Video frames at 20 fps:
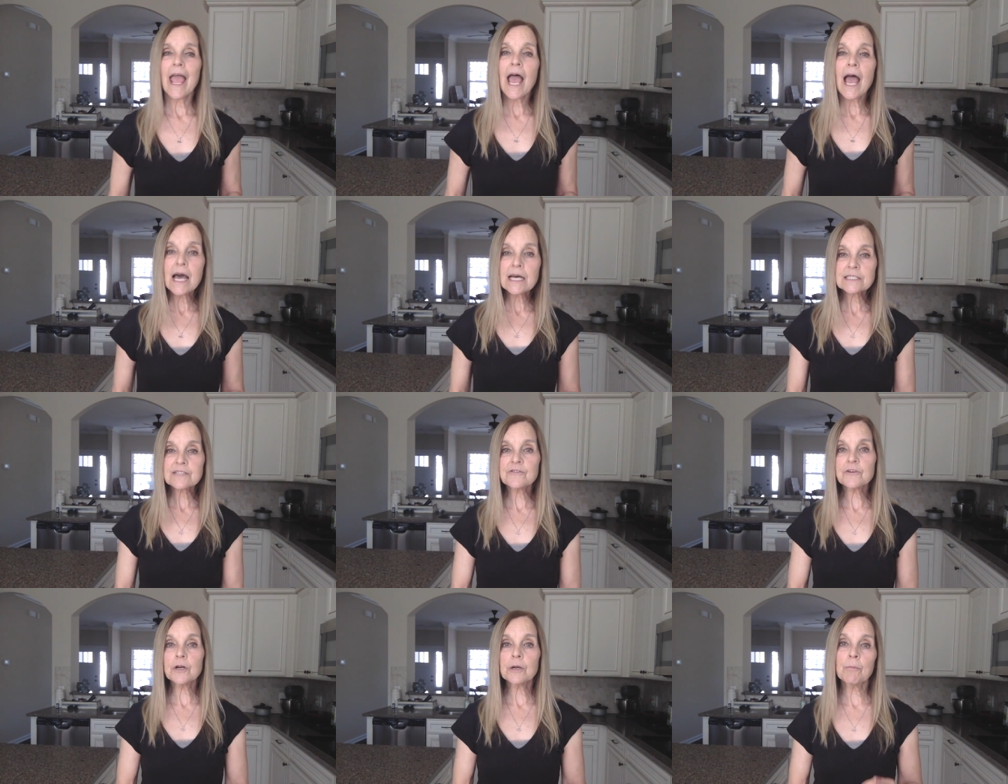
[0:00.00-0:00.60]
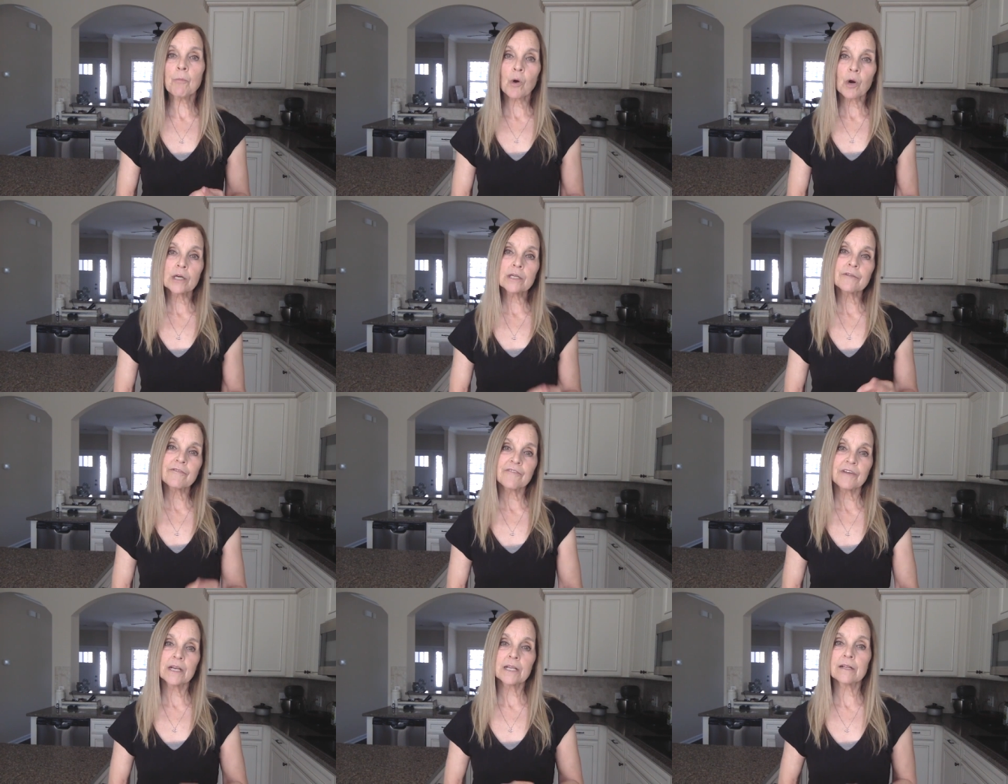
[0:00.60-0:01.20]
ask for a more
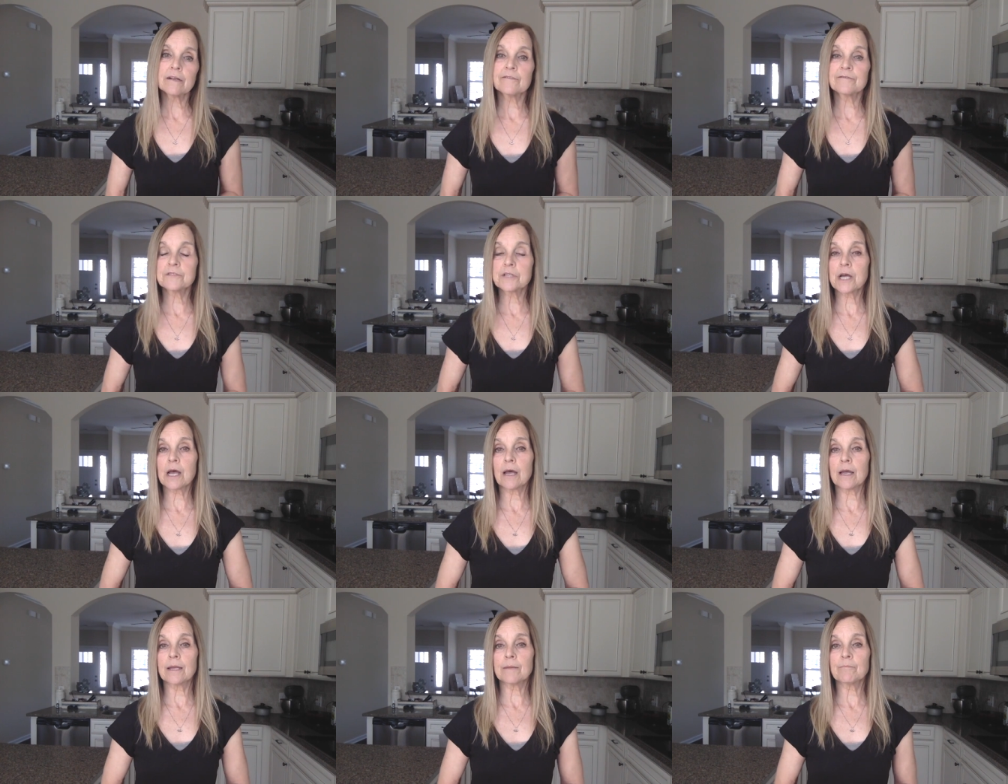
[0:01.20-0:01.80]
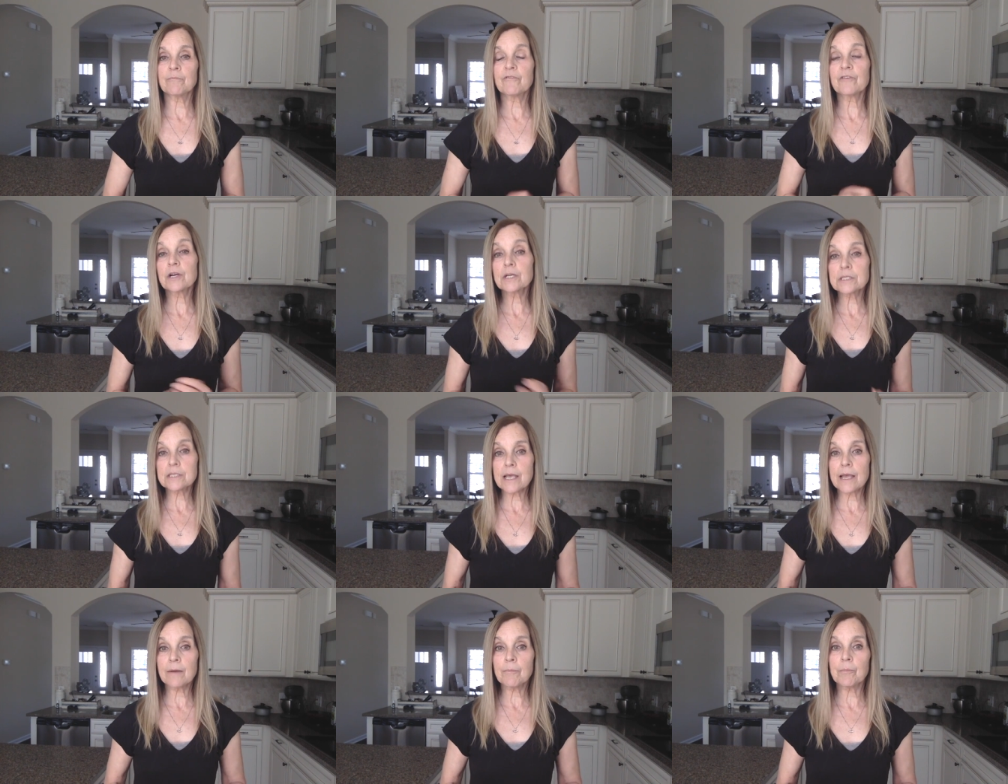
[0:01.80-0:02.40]
definitive time. For
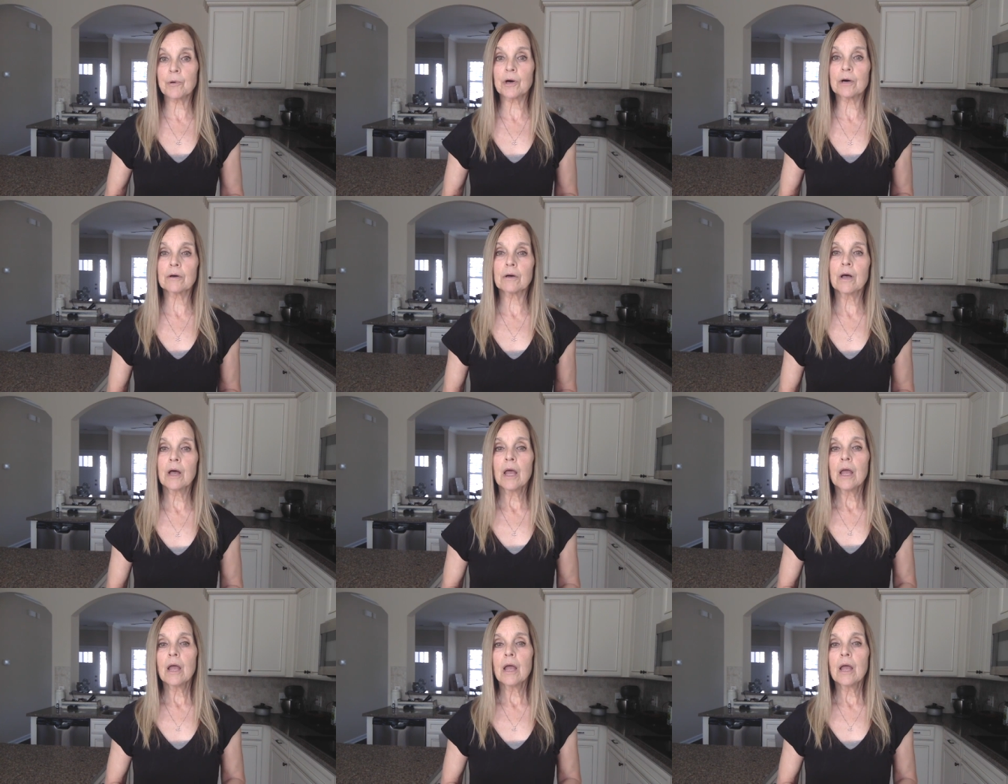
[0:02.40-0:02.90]
example,